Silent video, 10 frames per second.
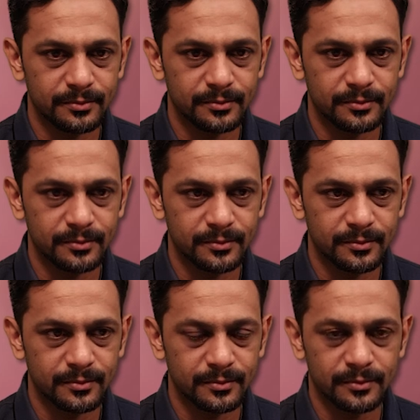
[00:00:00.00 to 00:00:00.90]

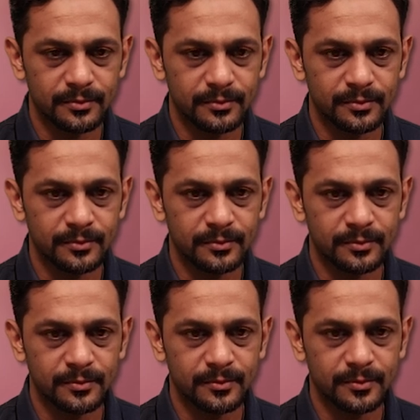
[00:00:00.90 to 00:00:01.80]

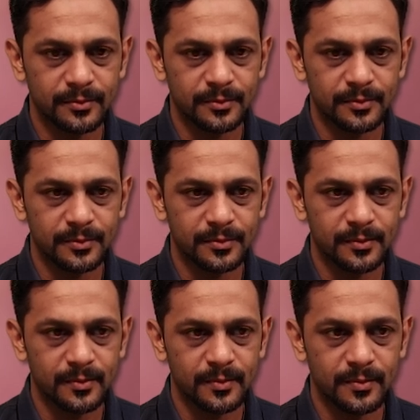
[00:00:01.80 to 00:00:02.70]

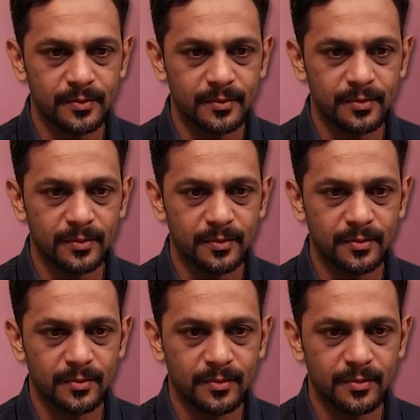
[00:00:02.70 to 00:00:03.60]

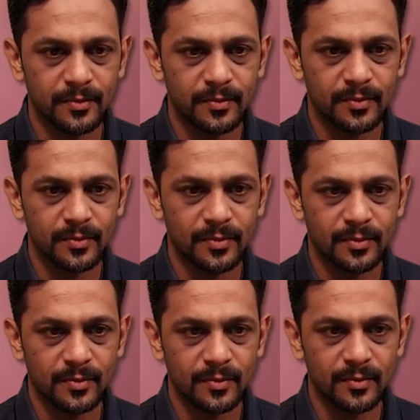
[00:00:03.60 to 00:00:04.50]

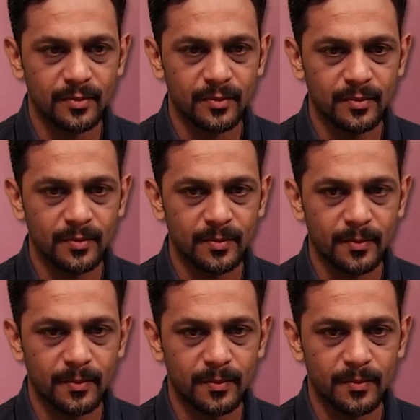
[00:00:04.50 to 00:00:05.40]

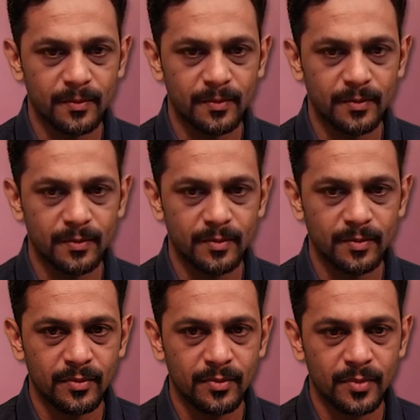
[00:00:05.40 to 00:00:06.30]

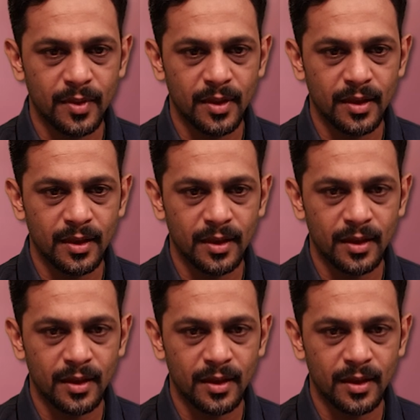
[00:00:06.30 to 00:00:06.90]
Nobody speaks.